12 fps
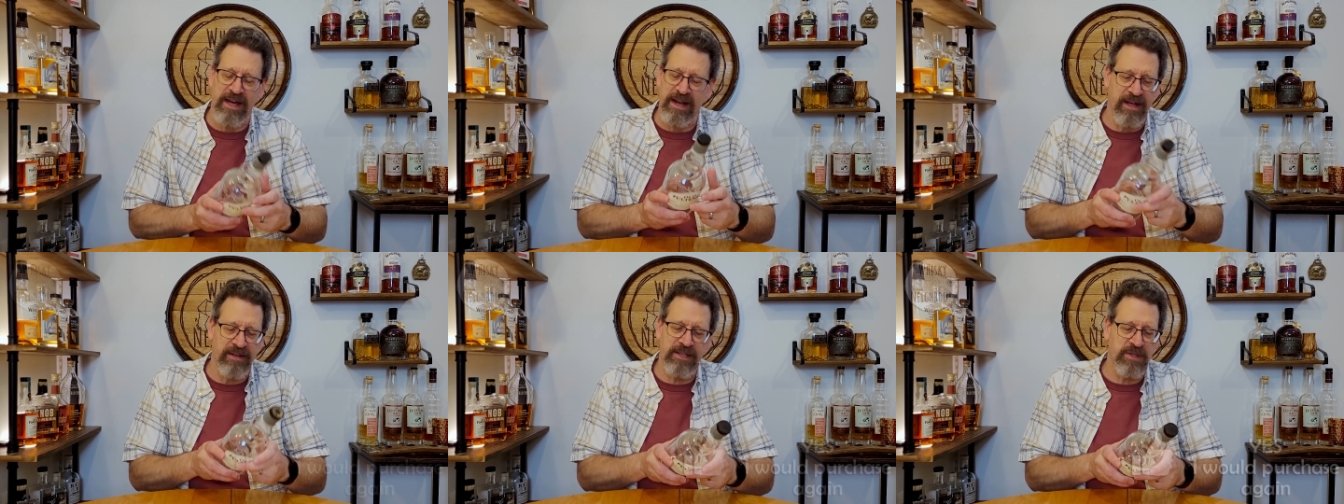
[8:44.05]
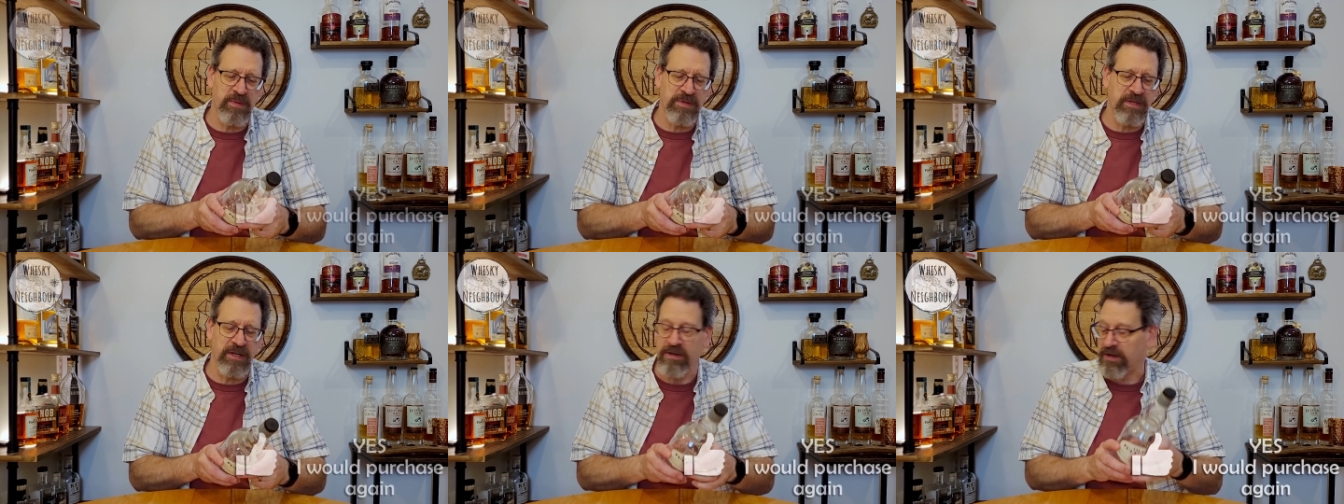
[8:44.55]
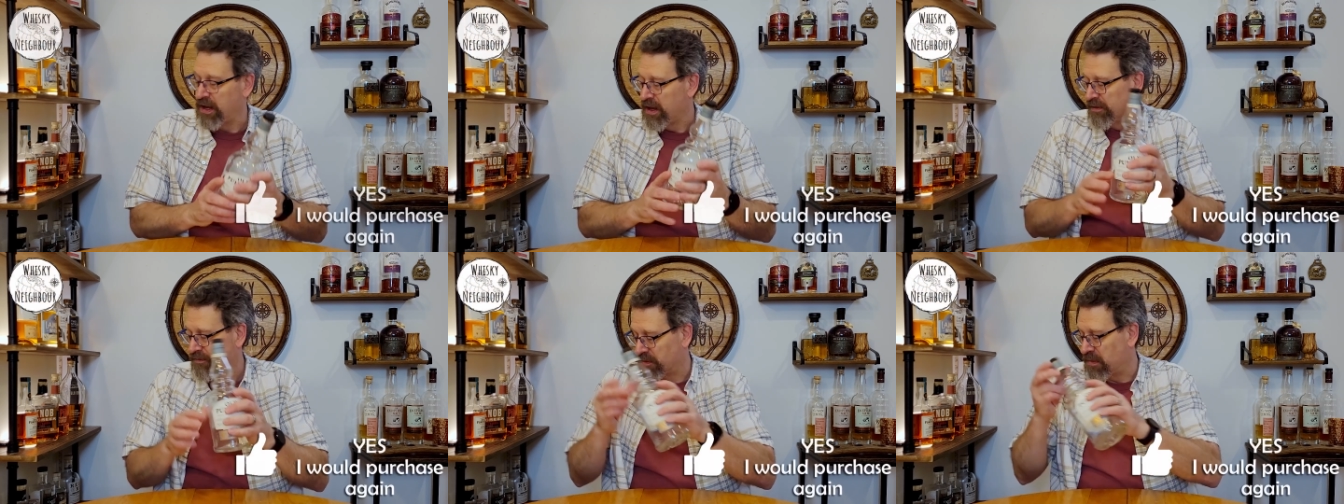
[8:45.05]
I, I, this was a gooder
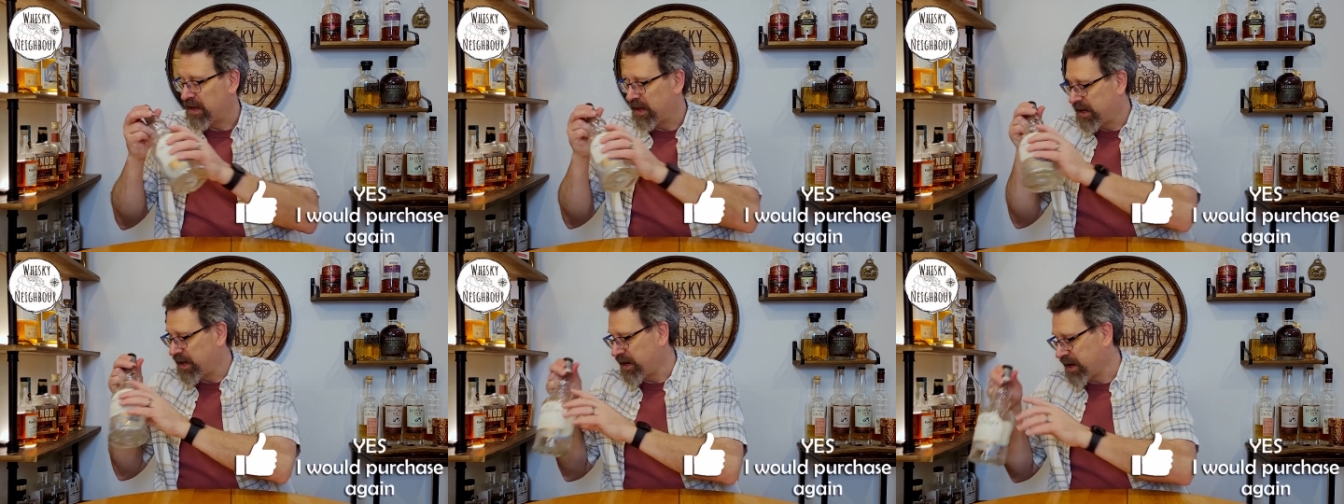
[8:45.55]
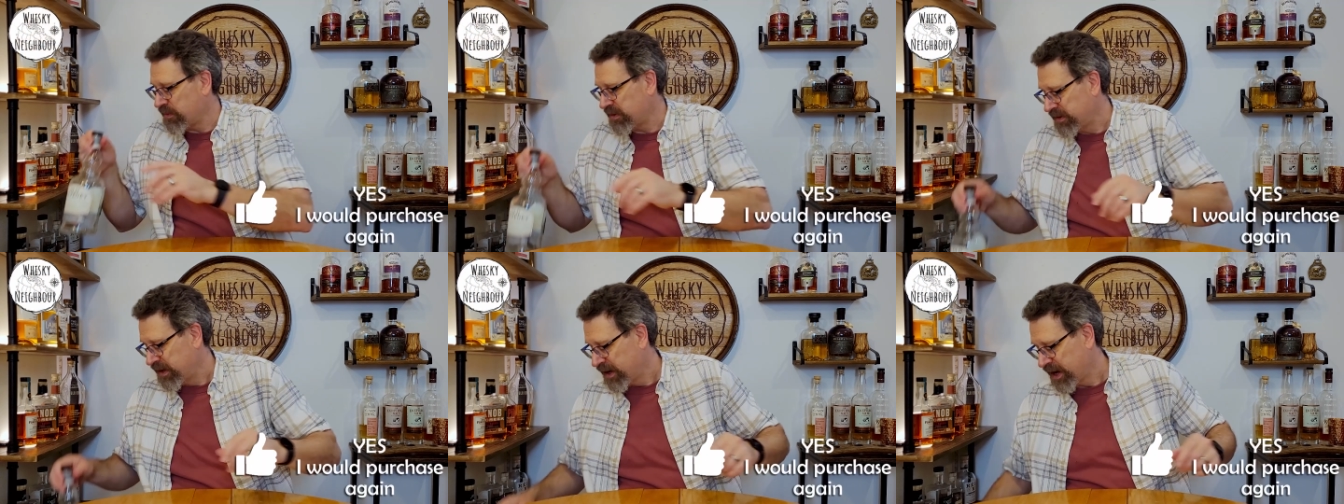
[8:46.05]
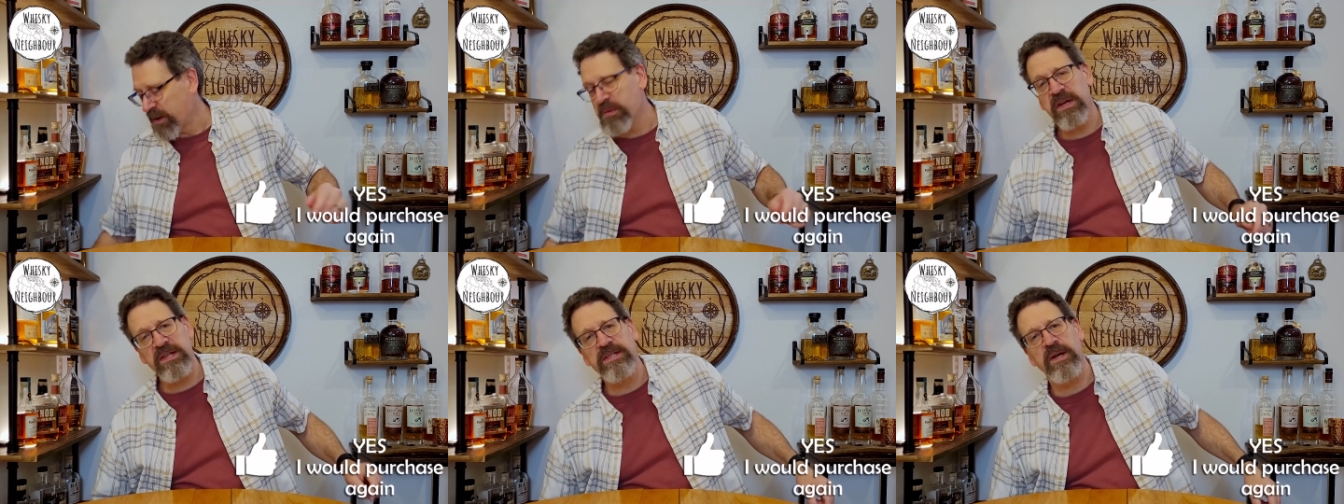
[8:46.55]
for me, and, and I would I
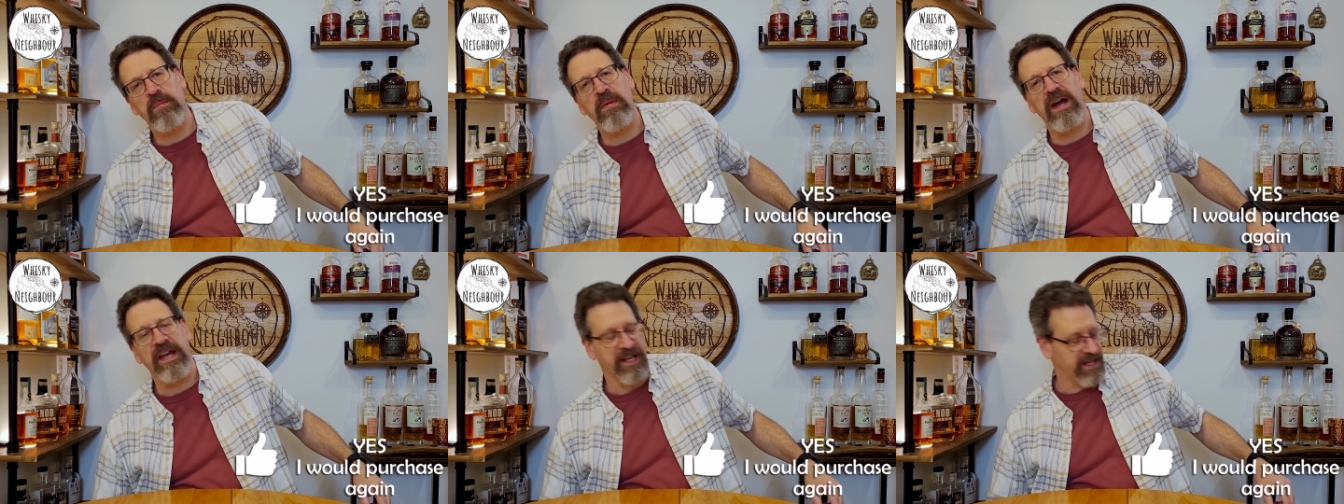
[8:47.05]
would consider buying it